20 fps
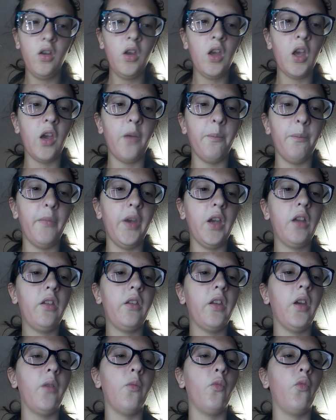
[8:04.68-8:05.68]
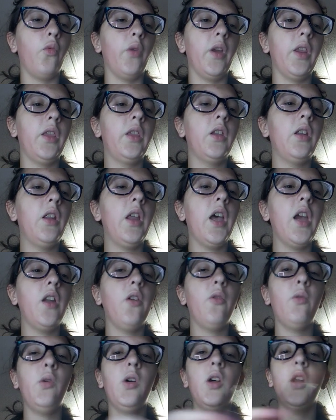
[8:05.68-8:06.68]
and mix it with the
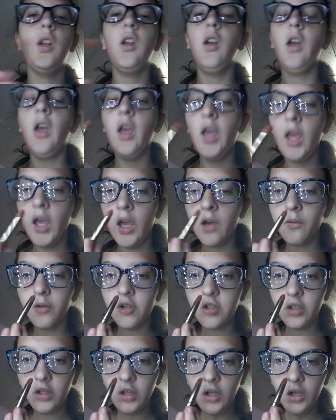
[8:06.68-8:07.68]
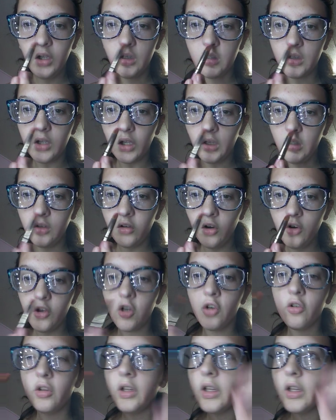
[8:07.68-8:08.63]
lighter one. And we're just going to dust our nose a